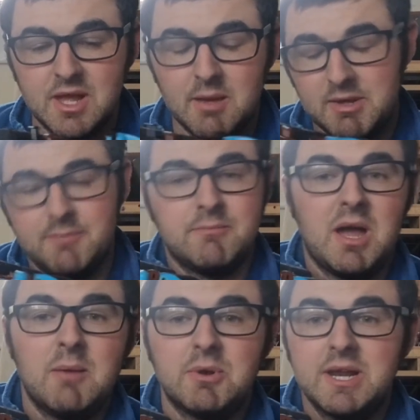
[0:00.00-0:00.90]
I mean,
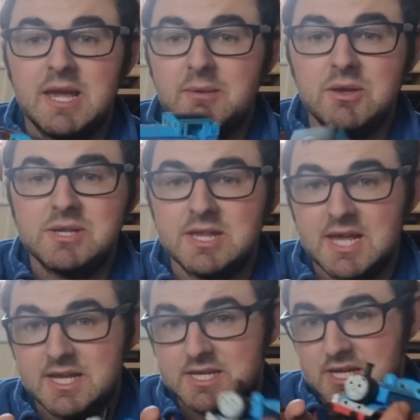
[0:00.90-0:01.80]
I'm going to keep using
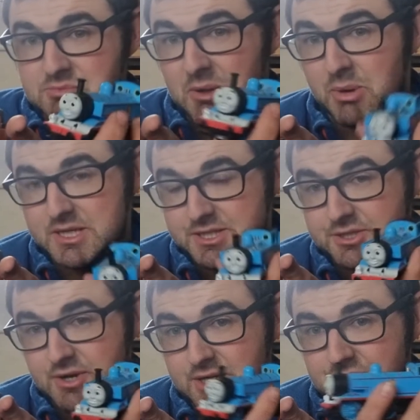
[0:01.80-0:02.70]
this as my
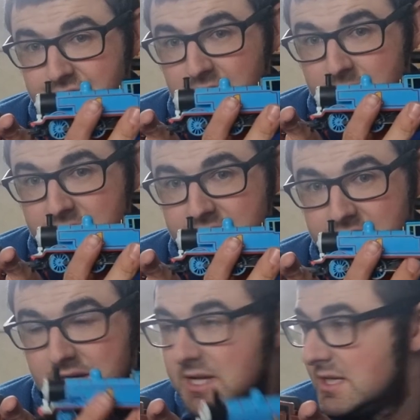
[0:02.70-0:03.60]
passenger engine
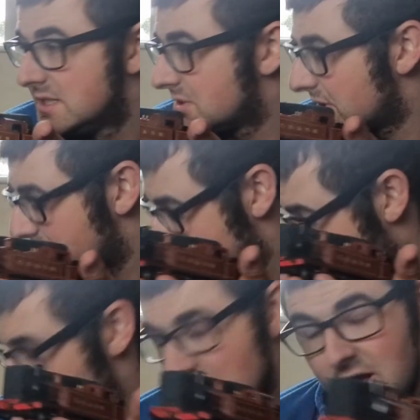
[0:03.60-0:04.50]
Thomas, so I
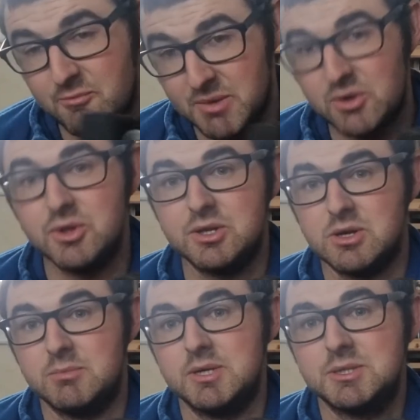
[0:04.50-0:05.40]
can have my other
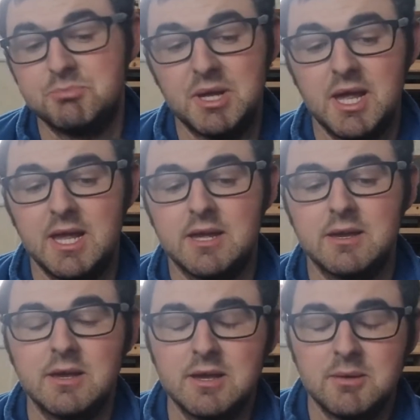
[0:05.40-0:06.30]
Thomas being
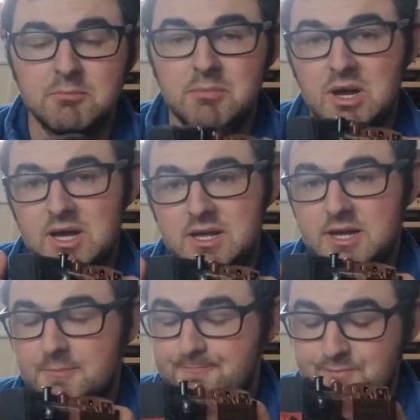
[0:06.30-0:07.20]

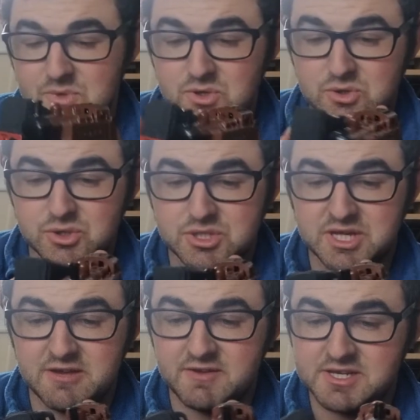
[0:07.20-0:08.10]
my good
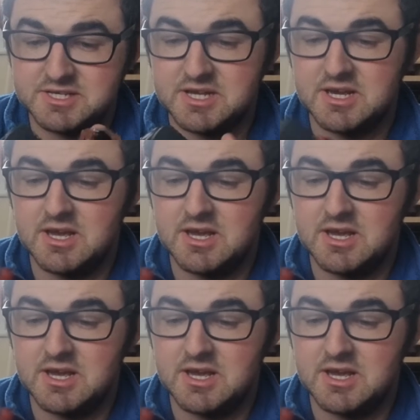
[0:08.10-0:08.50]
service.